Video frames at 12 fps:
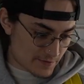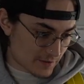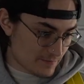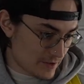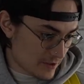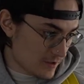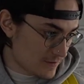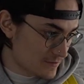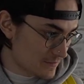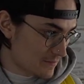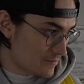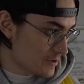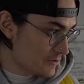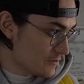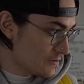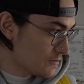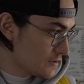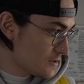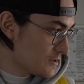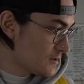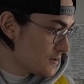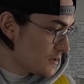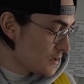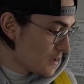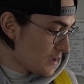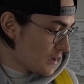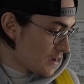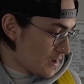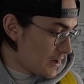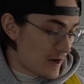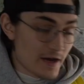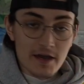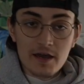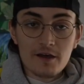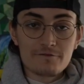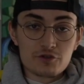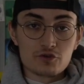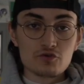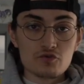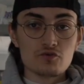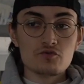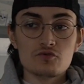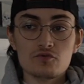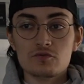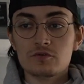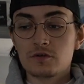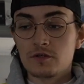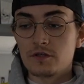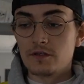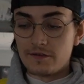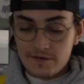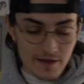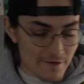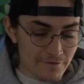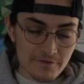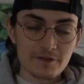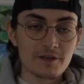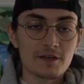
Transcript: something off to my brother-in-law. I have to definitely